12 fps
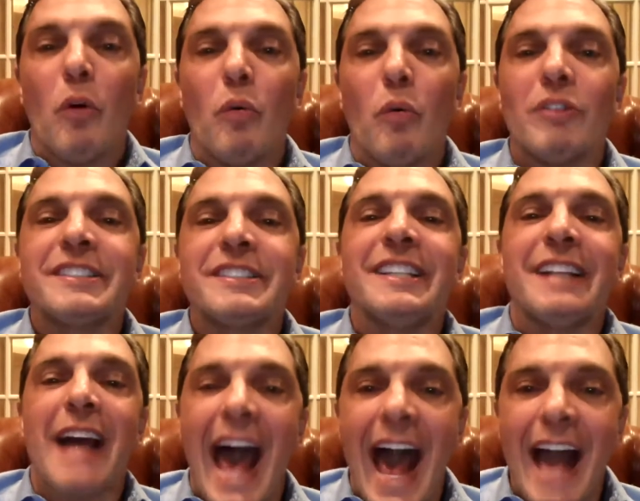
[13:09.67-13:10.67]
Was it
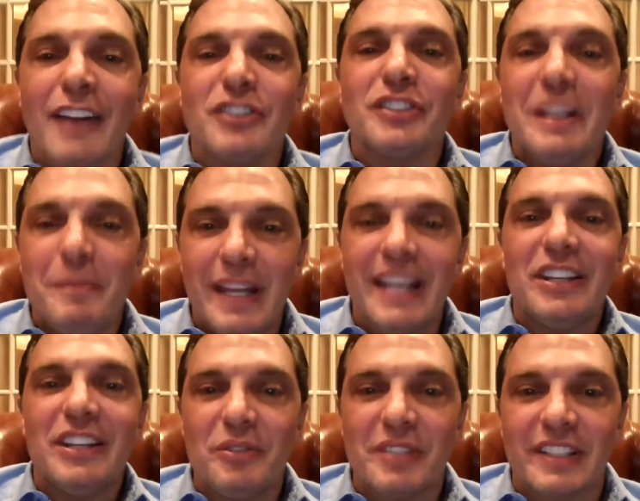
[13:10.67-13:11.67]
actually being
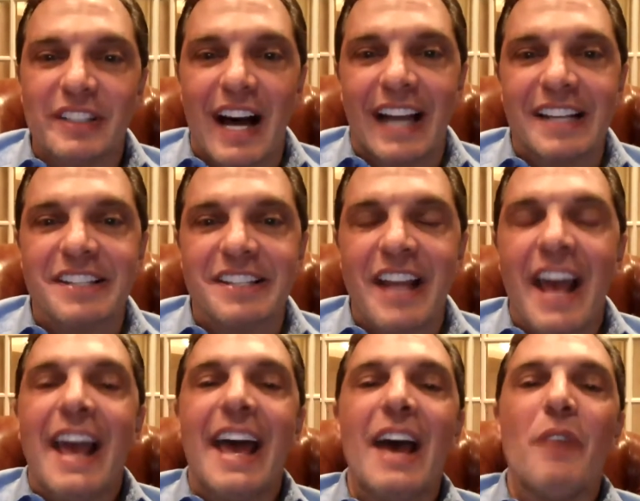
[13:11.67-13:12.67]
utilized
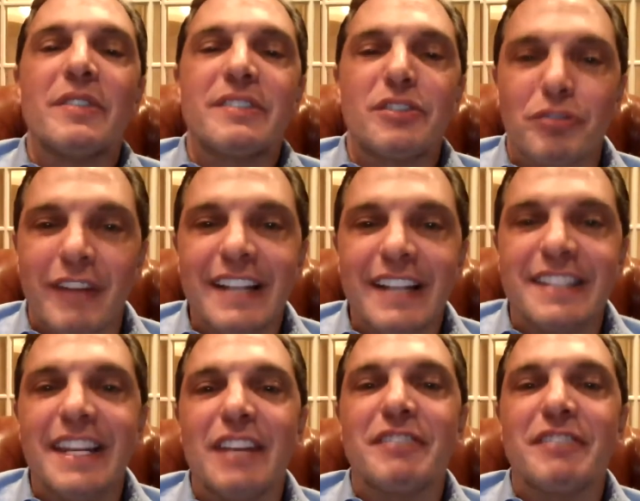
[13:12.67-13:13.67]
and was trade
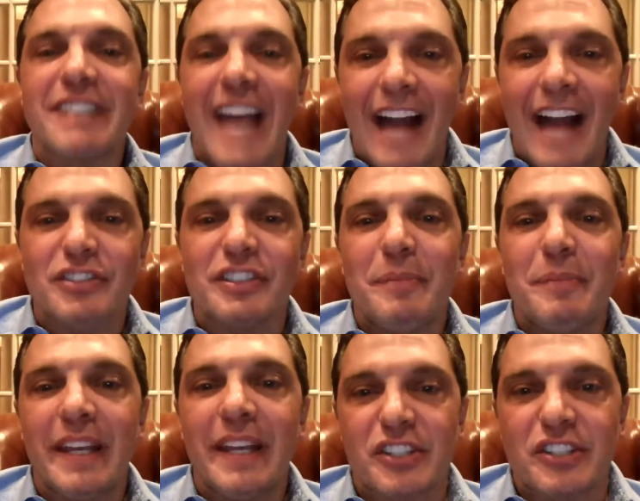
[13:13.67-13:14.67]
secrets actually
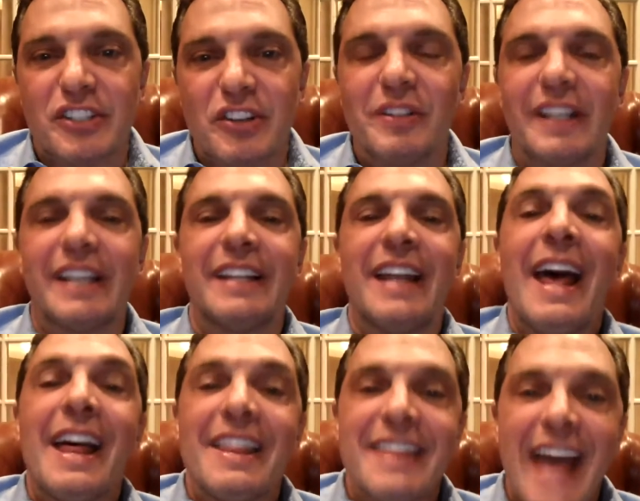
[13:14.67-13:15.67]
being stolen?
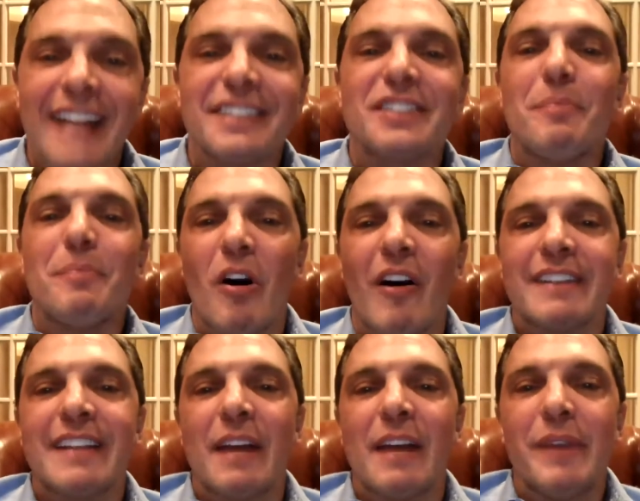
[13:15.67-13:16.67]
That's the
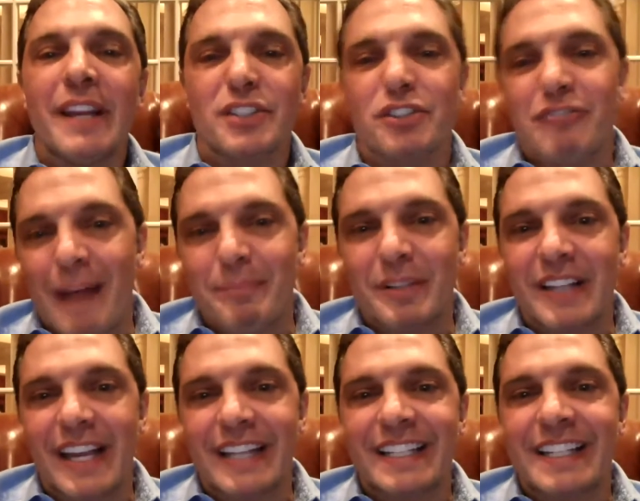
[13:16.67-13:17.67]
part that we
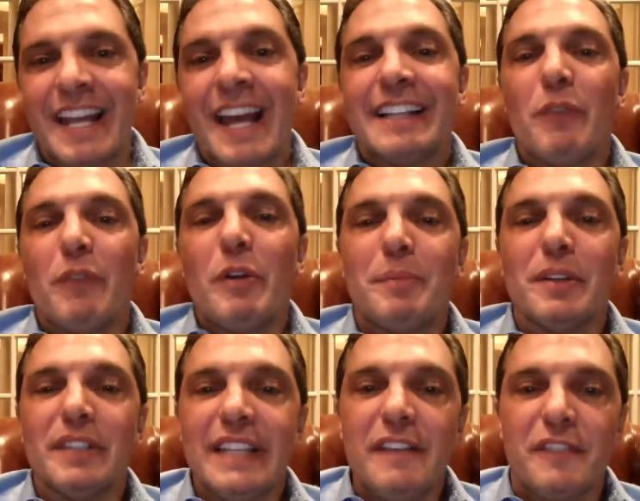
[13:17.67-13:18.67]
extrapolated that we
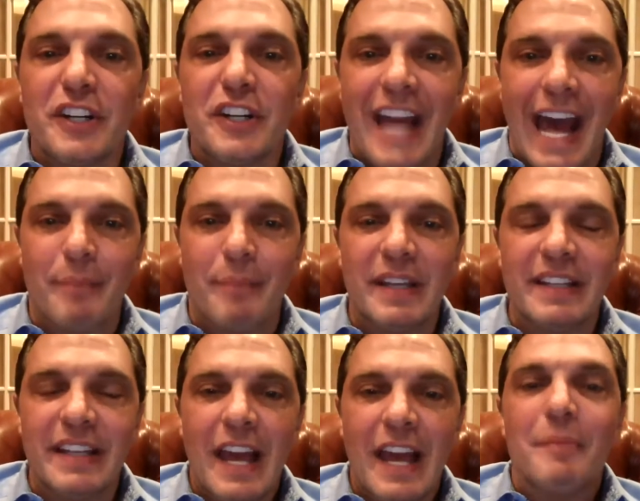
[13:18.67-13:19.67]
believe could
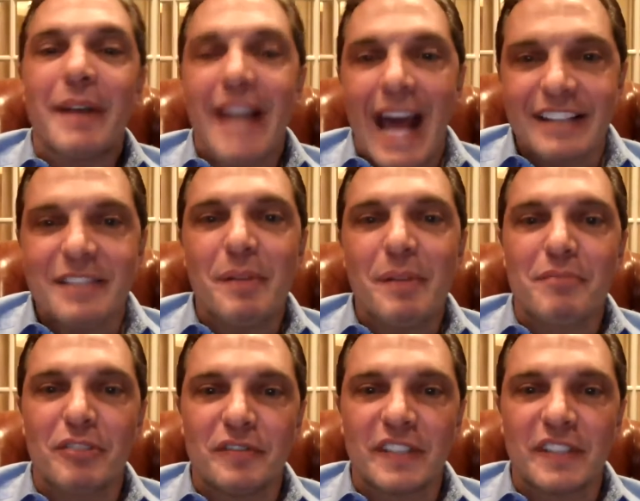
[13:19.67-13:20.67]
happen, but hasn't been
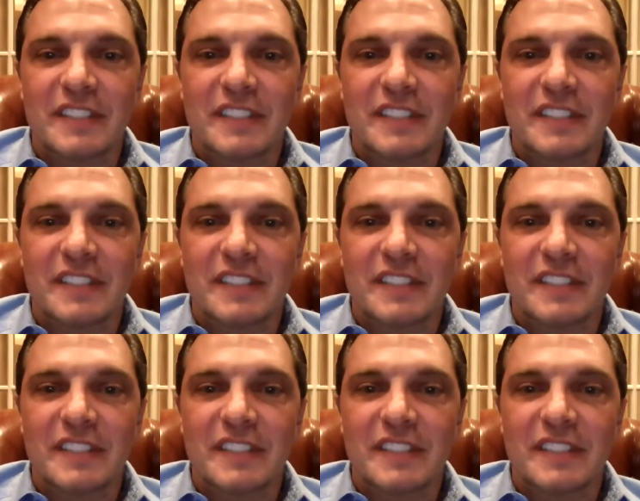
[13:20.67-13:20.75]
proven.